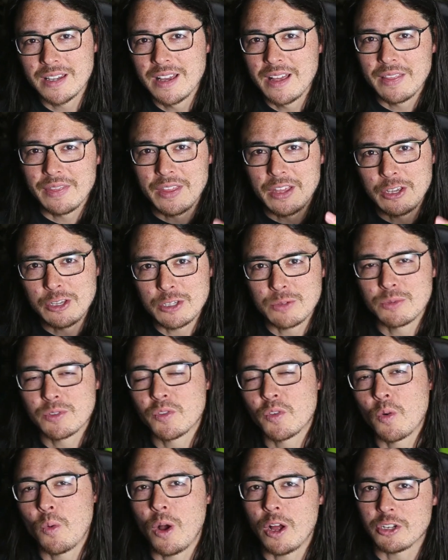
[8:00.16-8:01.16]
thank you so much
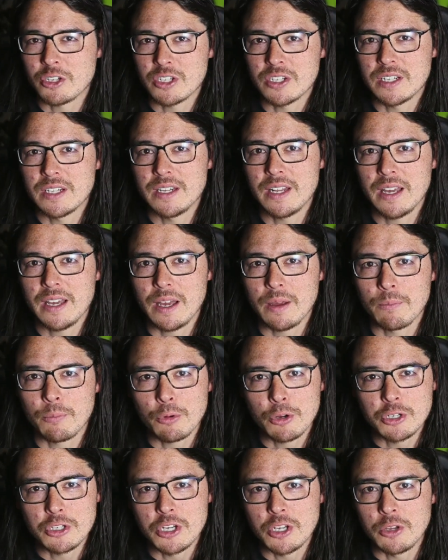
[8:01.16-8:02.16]
for watching today. I
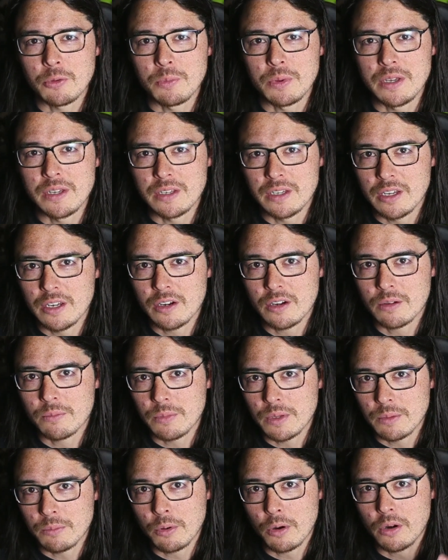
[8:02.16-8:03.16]
appreciate you being here and
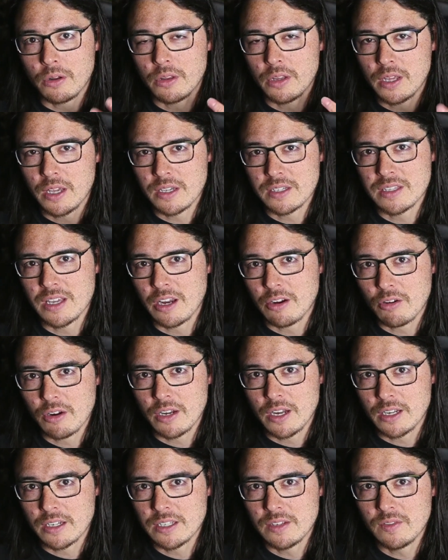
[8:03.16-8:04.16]
being part of the Guess That
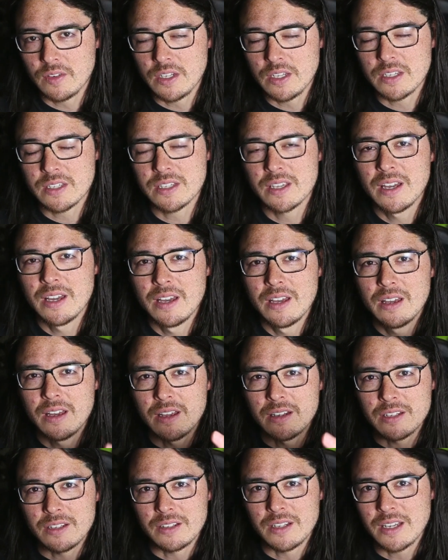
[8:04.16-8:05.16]
Grade activities.
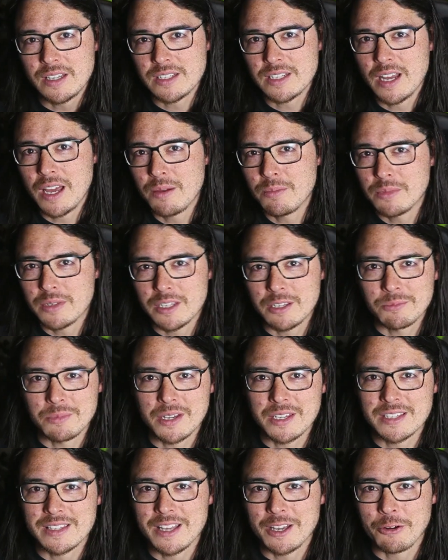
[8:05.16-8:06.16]
Until next time, keep
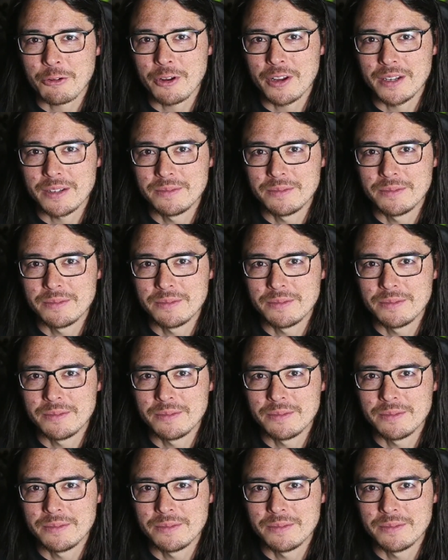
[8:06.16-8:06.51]
guessing that grade.